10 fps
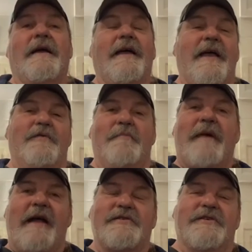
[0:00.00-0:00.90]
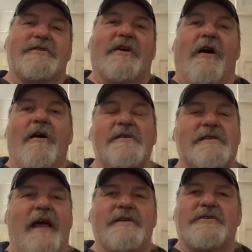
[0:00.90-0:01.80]
He went back to his car,
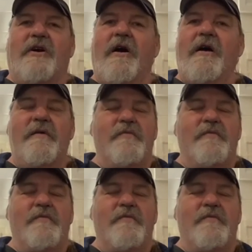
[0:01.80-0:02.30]
sat in his car,